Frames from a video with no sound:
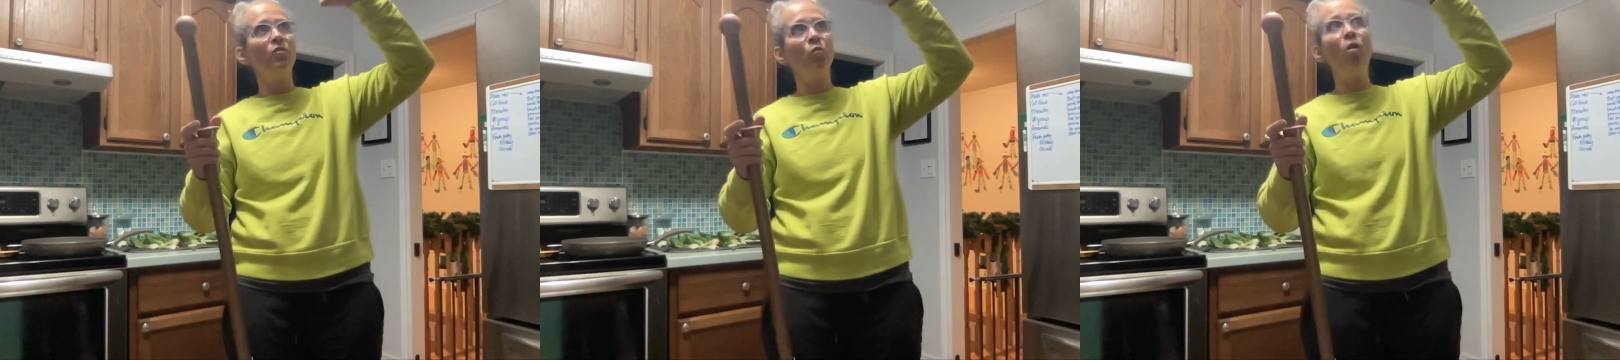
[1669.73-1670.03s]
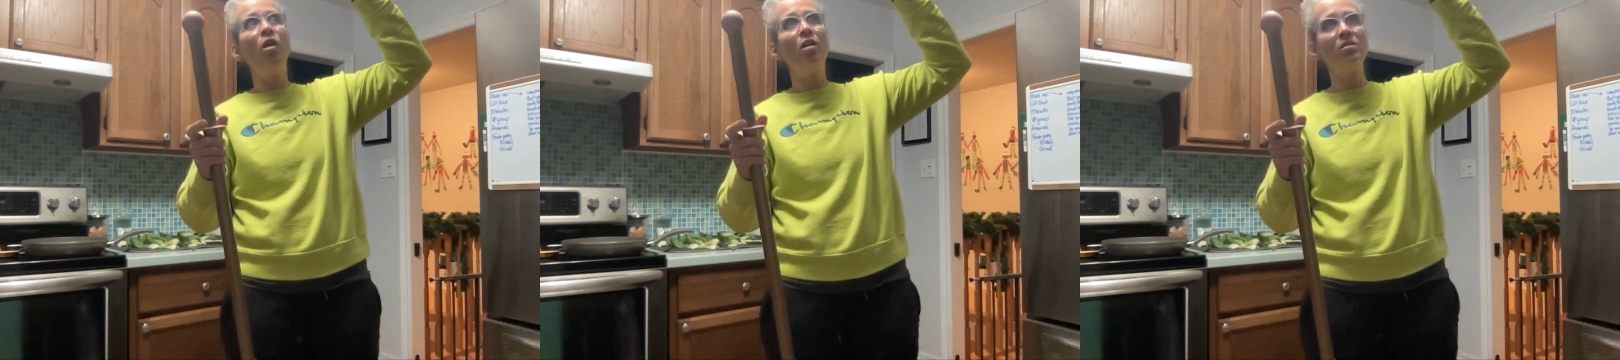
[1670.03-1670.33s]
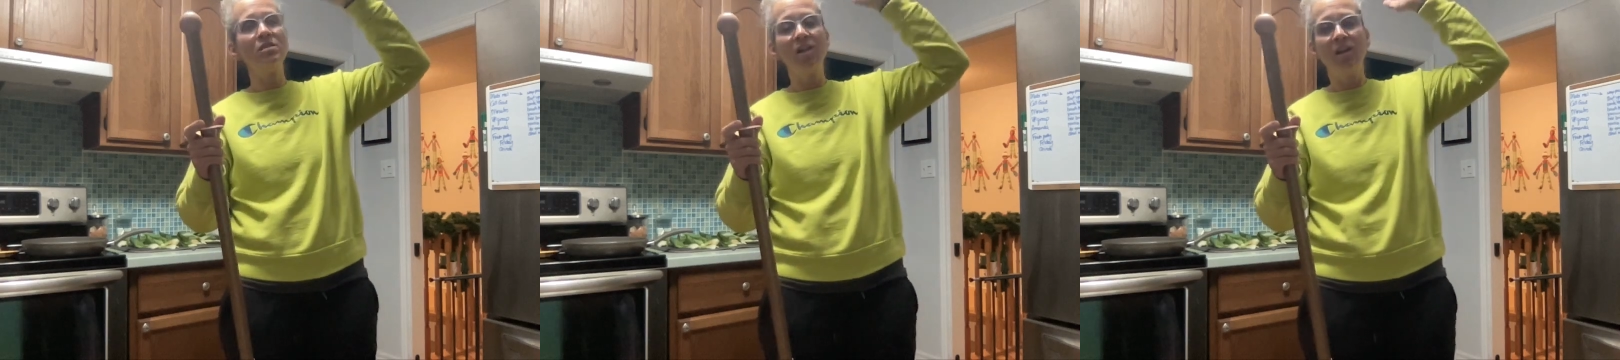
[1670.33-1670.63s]
your
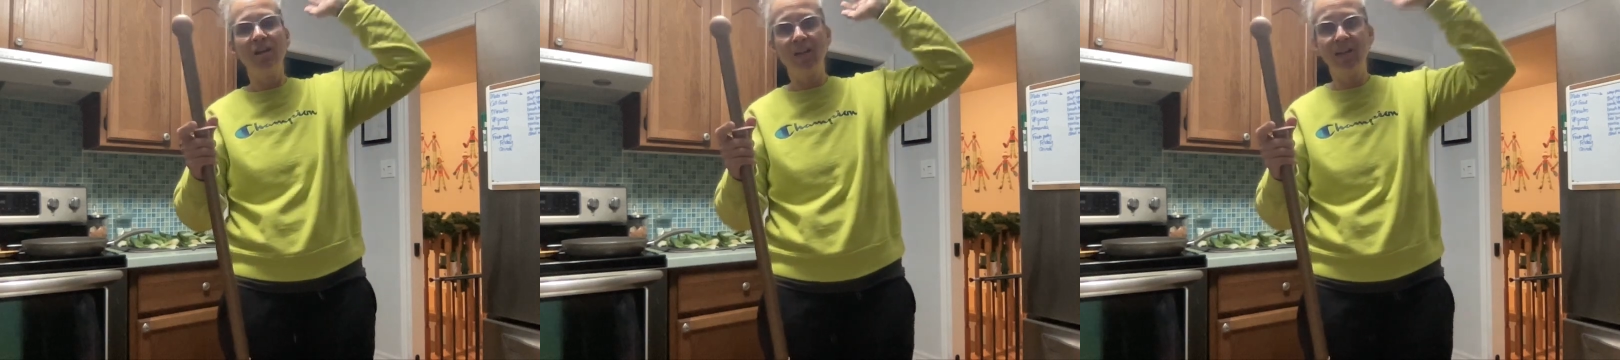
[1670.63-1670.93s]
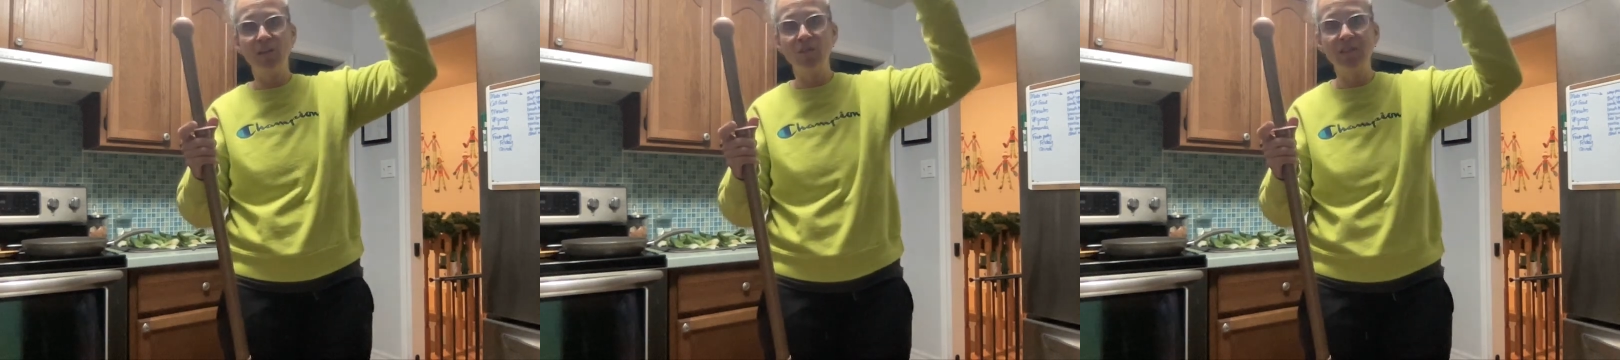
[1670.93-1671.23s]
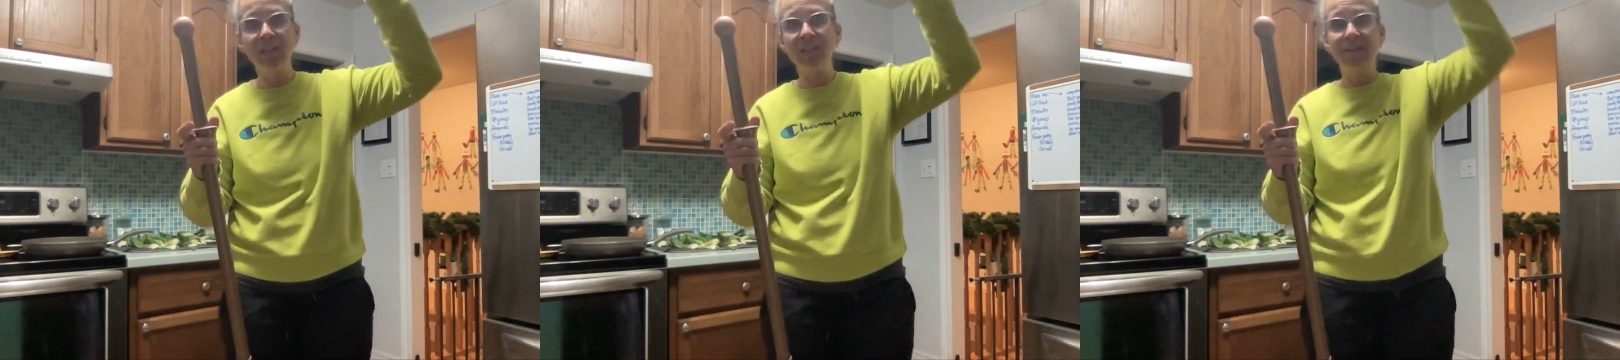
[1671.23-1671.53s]
walls, you can clean your
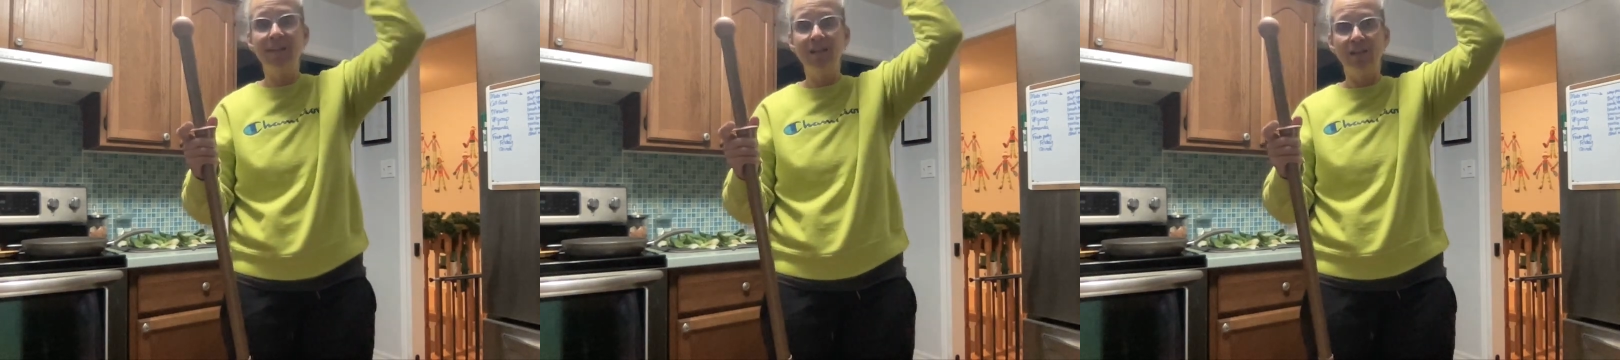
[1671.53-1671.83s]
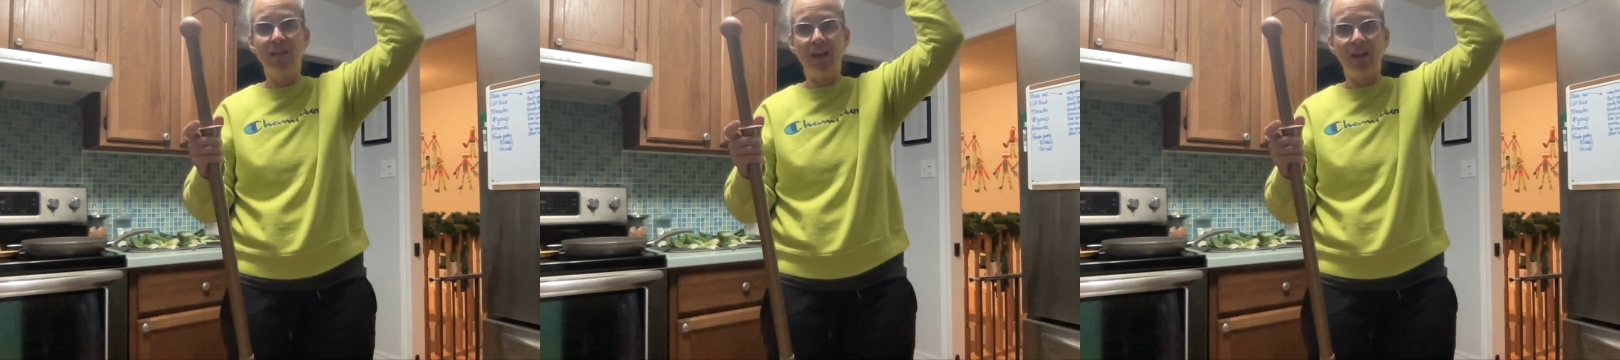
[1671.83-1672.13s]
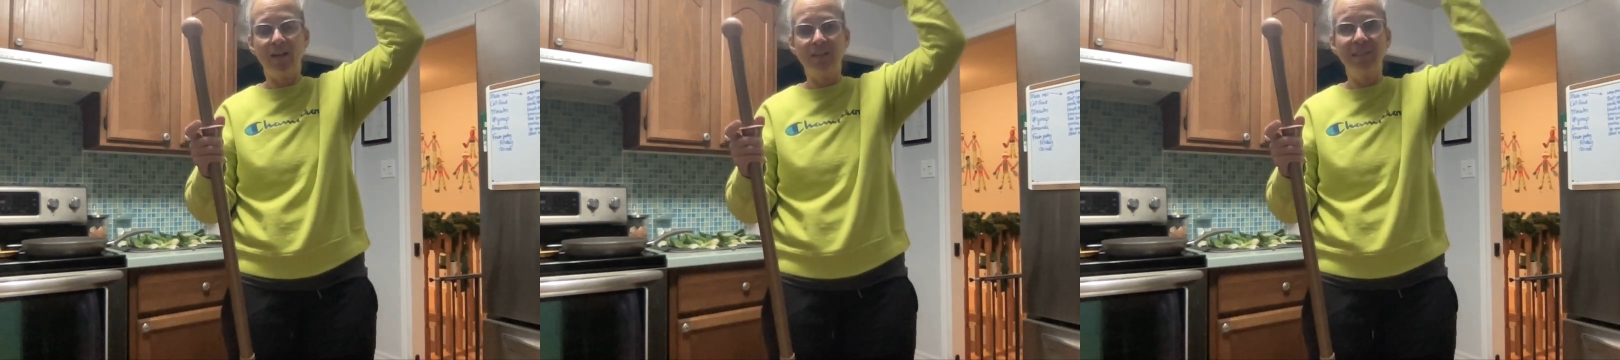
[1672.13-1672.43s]
ceiling
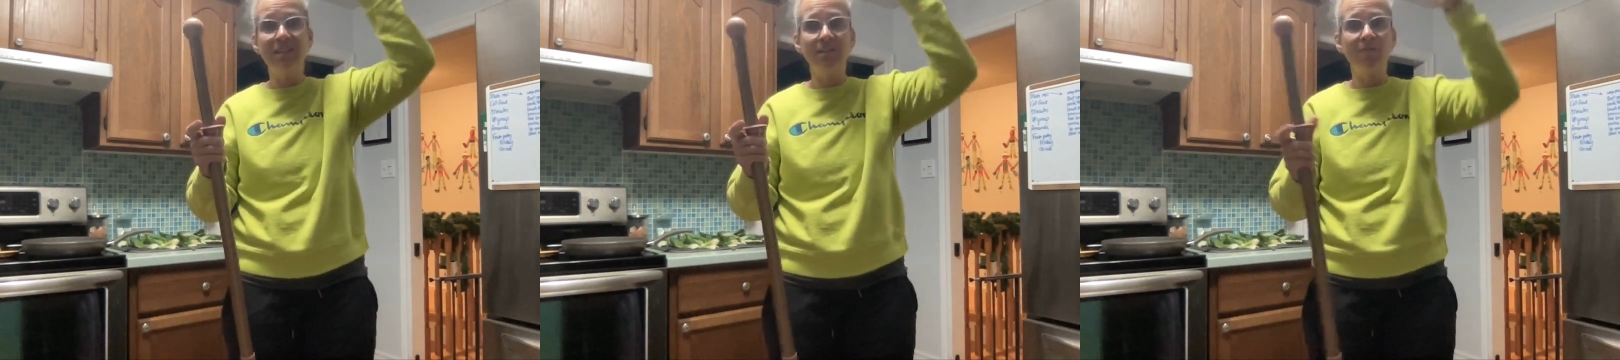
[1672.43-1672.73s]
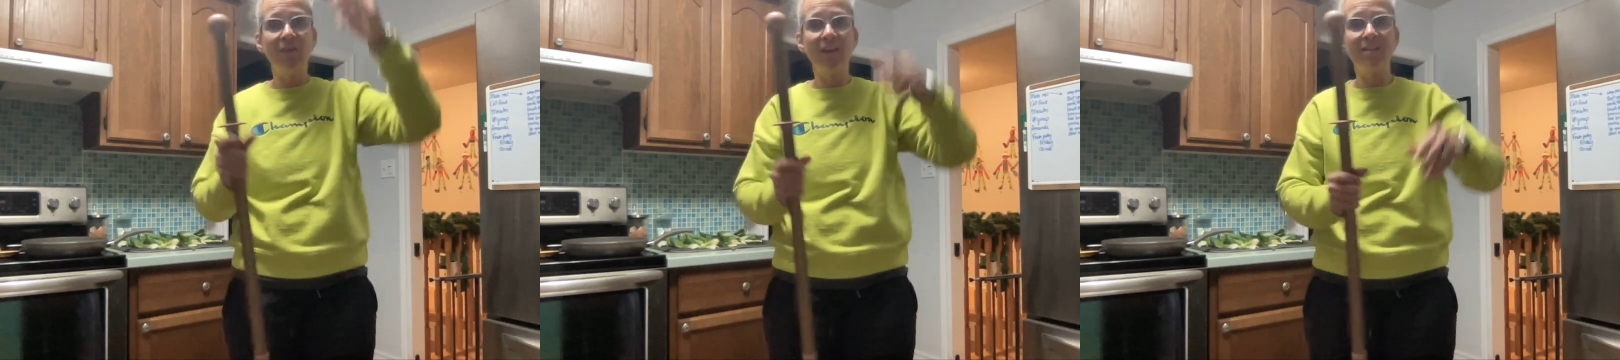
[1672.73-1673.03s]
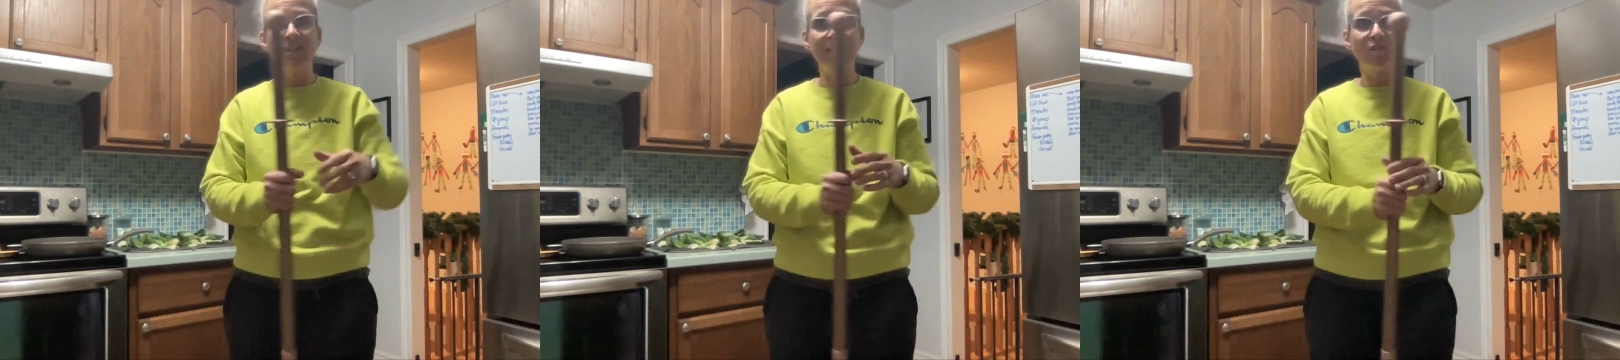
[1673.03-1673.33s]
fans,
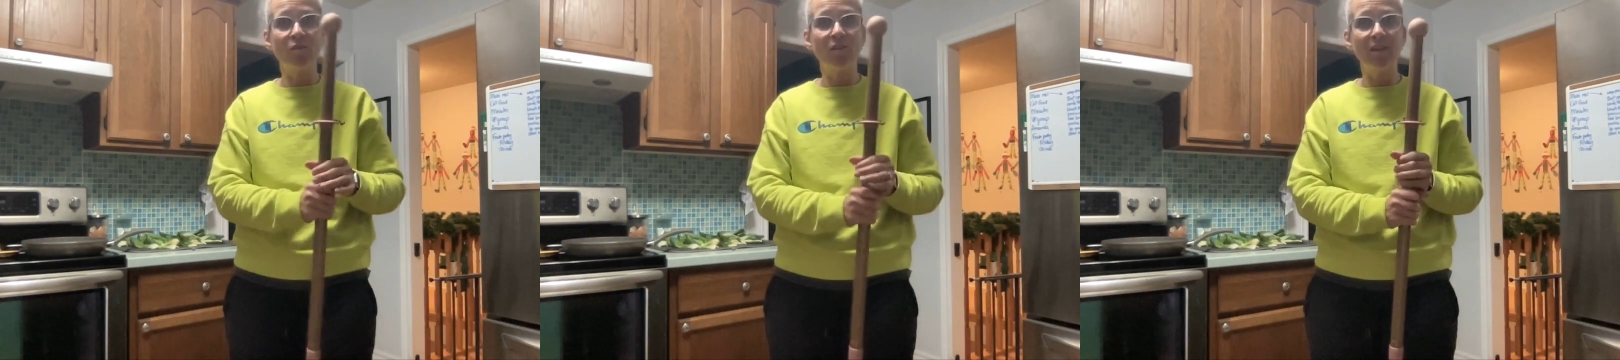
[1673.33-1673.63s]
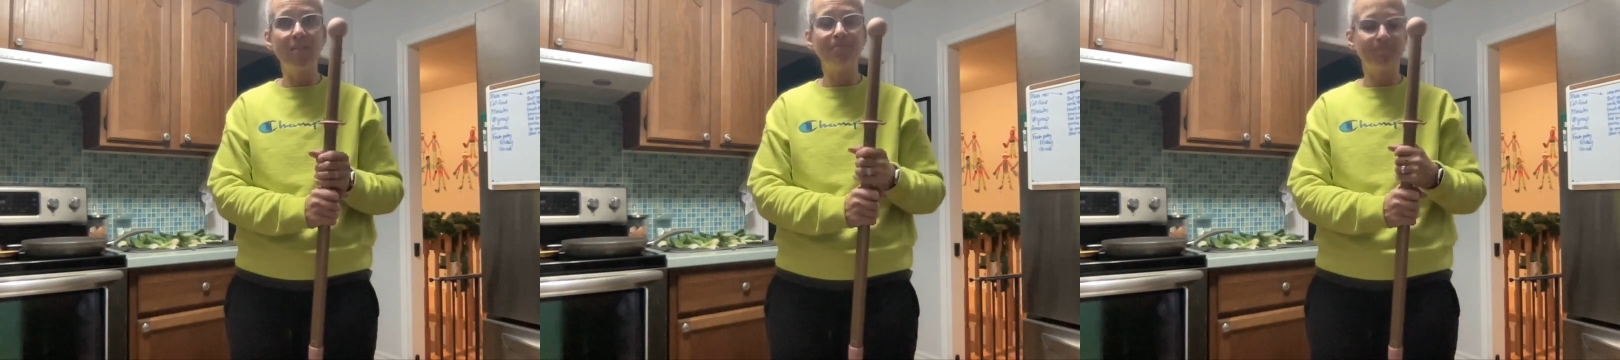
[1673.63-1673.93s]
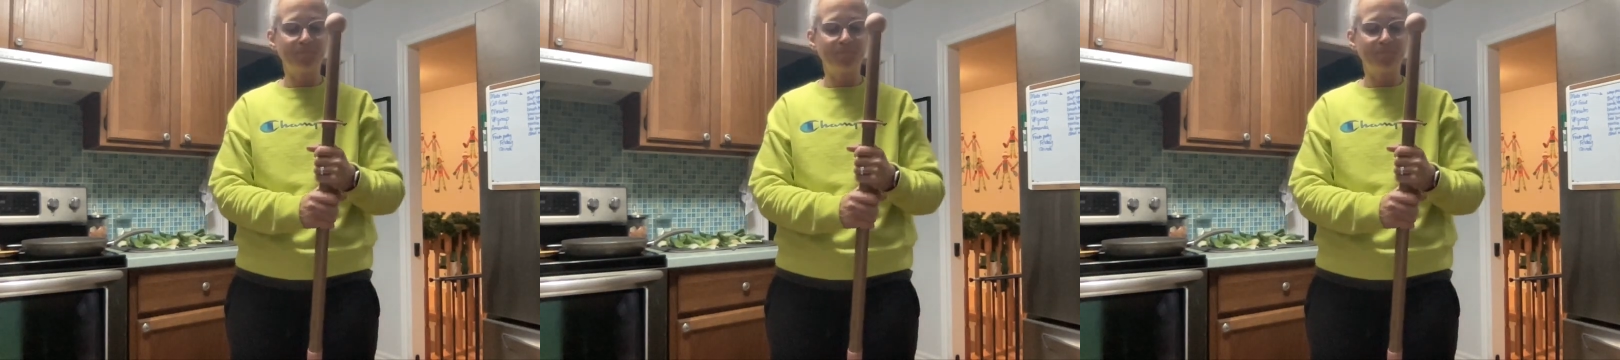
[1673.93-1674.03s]
that sort of thing.